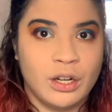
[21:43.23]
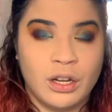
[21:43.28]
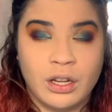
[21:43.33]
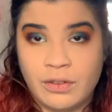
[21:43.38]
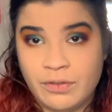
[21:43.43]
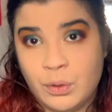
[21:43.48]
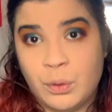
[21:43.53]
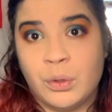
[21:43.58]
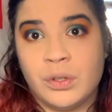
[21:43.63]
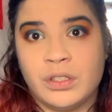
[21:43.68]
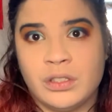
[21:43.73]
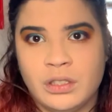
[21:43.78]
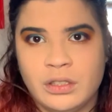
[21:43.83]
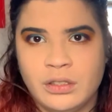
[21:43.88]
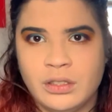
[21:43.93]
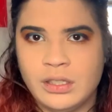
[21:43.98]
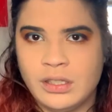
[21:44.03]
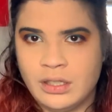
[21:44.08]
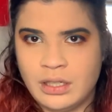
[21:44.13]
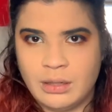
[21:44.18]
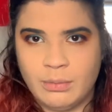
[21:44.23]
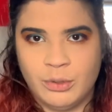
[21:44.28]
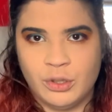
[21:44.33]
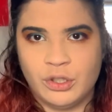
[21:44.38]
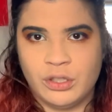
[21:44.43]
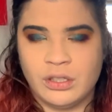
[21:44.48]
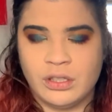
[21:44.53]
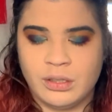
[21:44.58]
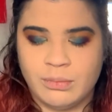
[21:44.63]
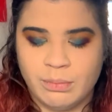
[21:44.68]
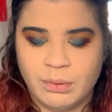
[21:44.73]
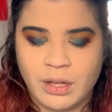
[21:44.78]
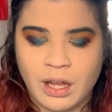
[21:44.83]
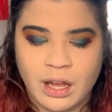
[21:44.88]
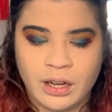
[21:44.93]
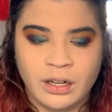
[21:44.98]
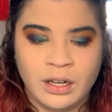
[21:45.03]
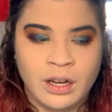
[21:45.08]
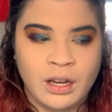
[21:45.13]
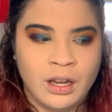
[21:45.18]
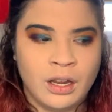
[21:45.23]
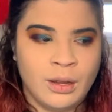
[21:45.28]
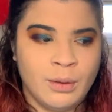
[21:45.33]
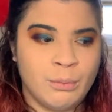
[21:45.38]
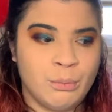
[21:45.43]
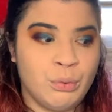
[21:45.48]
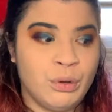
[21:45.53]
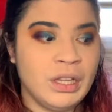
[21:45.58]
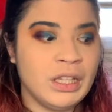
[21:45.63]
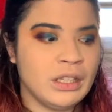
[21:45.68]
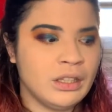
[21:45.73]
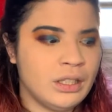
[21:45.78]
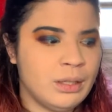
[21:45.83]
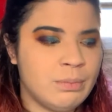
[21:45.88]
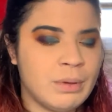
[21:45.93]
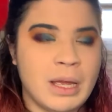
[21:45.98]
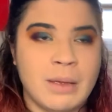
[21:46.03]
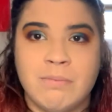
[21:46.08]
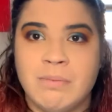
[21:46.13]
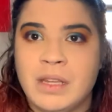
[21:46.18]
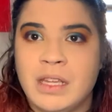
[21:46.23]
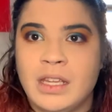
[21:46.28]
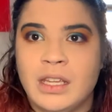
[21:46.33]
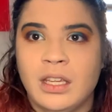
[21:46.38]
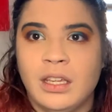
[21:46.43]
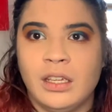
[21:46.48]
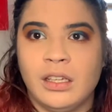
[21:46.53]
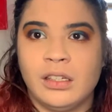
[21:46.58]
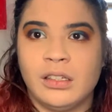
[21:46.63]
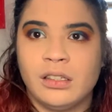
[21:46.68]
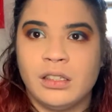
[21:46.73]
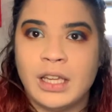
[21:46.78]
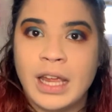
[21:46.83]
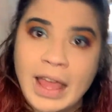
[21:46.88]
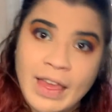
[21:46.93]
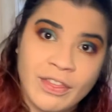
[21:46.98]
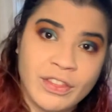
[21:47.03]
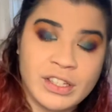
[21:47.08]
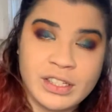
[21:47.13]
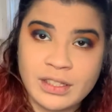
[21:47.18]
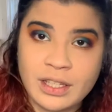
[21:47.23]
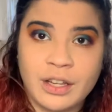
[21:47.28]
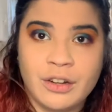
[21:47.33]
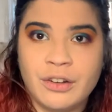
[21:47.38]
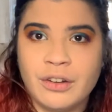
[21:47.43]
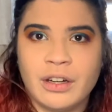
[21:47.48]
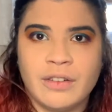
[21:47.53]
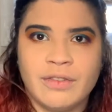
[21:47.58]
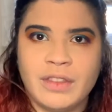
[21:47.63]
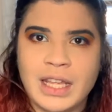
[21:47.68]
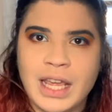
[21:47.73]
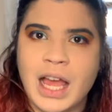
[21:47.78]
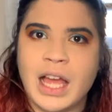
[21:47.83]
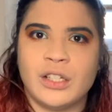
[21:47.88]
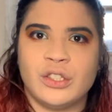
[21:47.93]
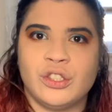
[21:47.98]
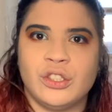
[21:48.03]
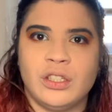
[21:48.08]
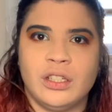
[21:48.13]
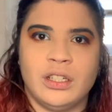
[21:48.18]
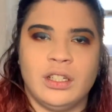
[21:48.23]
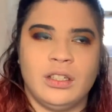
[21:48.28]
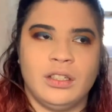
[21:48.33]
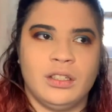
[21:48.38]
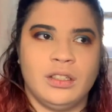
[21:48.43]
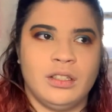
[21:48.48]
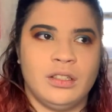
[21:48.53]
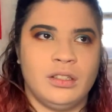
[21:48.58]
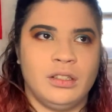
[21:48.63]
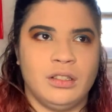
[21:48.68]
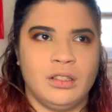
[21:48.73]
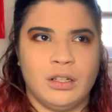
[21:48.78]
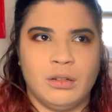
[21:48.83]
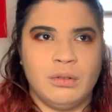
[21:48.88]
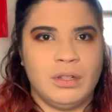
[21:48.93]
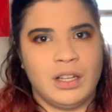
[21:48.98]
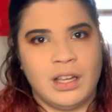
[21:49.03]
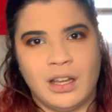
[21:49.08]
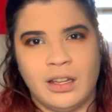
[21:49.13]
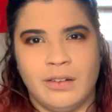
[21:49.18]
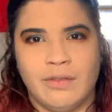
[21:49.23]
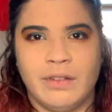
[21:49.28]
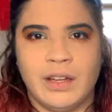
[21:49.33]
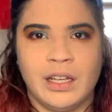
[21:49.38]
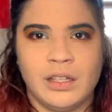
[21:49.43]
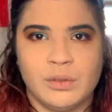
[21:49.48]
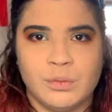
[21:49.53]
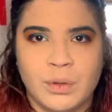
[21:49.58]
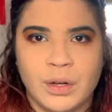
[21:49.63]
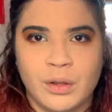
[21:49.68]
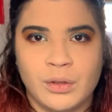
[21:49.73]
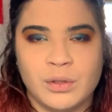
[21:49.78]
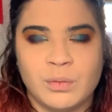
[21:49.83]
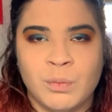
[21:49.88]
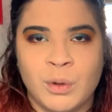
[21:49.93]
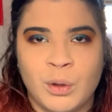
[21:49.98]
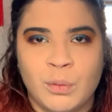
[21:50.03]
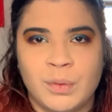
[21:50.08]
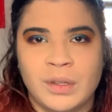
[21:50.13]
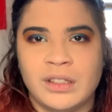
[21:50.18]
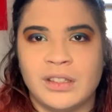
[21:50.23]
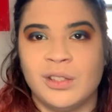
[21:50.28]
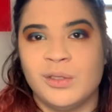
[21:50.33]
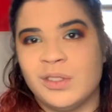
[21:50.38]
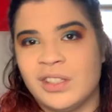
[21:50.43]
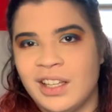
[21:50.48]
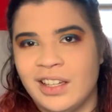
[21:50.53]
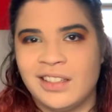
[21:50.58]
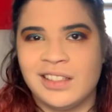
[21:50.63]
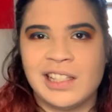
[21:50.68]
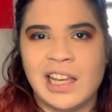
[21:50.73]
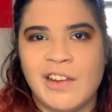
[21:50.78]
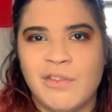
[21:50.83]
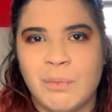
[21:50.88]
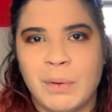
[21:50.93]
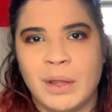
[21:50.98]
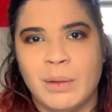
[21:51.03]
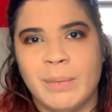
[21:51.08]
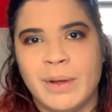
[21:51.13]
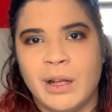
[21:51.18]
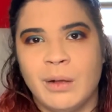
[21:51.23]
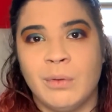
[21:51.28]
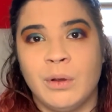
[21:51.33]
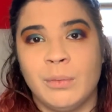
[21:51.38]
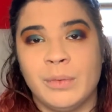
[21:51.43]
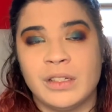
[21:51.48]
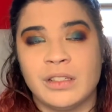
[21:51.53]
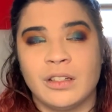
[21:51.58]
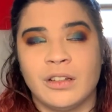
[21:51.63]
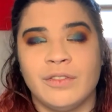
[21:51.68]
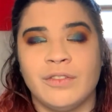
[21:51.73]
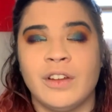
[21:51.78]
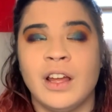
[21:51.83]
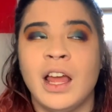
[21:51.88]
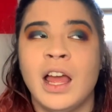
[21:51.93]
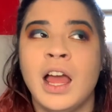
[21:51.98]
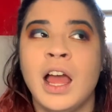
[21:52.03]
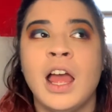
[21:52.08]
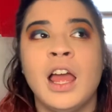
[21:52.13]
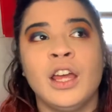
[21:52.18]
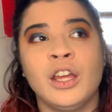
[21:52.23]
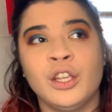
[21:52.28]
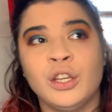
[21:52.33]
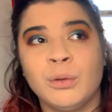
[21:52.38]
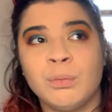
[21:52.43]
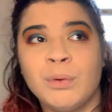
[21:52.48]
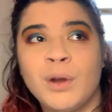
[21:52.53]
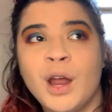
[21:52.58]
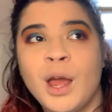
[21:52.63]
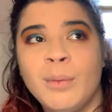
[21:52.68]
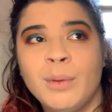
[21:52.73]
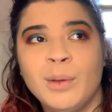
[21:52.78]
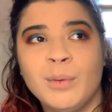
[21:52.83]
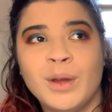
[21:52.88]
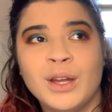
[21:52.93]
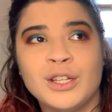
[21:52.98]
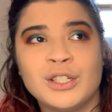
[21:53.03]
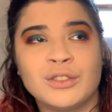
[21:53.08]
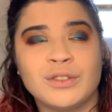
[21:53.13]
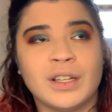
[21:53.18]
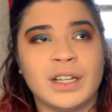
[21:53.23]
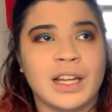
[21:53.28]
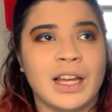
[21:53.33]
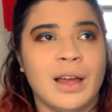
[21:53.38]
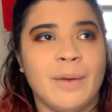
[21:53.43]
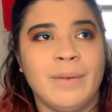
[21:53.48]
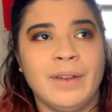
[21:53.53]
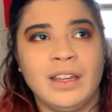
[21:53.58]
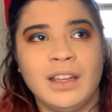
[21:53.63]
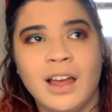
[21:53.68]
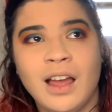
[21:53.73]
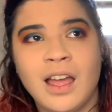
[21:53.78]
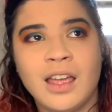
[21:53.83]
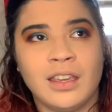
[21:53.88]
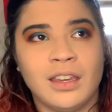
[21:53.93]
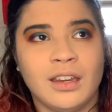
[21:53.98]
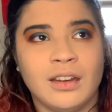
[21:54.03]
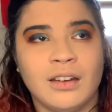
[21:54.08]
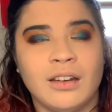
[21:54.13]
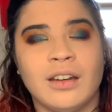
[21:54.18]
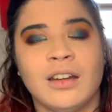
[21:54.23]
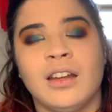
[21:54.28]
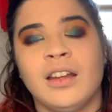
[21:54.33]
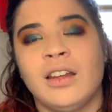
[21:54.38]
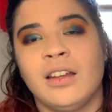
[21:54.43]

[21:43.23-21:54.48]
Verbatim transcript: Of course, it establishes the plot brilliantly by being in the center of the action, and, you know, it kind of has one of those moments, those like Saved by the Bell moments of, you're probably wondering how I got here,